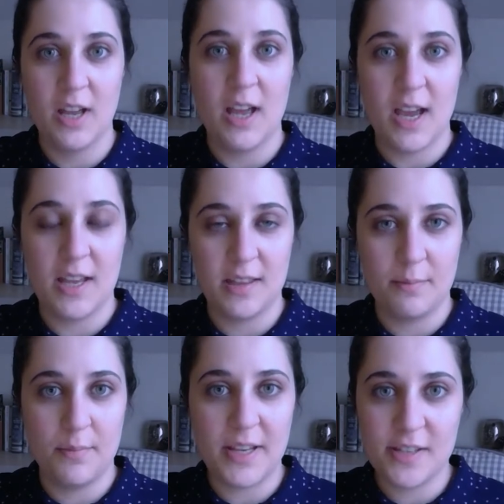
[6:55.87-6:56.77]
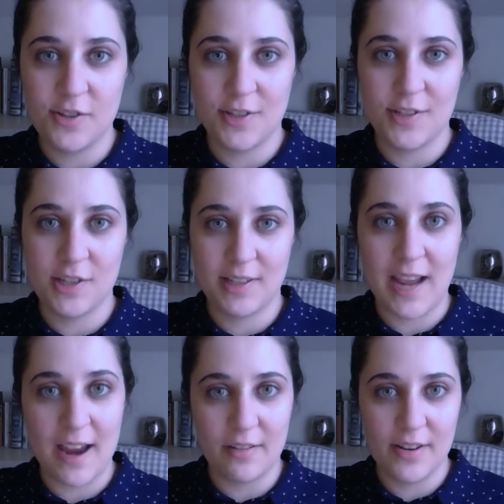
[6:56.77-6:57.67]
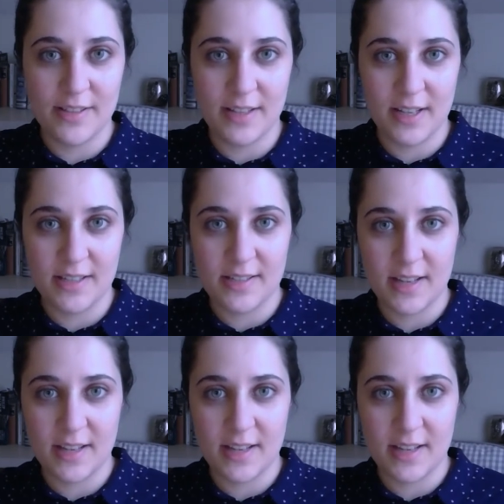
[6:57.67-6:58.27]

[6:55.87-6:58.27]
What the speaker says: and the message it carries is,